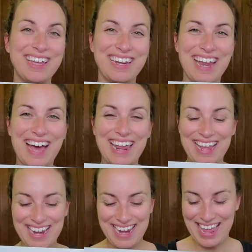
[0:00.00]
Not
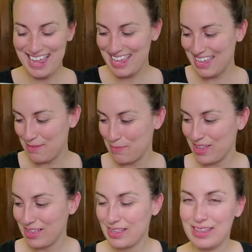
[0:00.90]
a
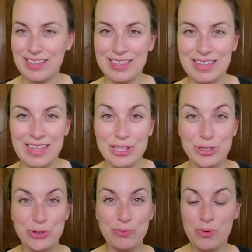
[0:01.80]
name.
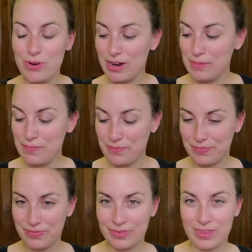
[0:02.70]
Two more.
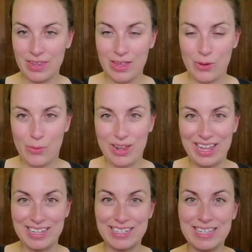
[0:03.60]
What is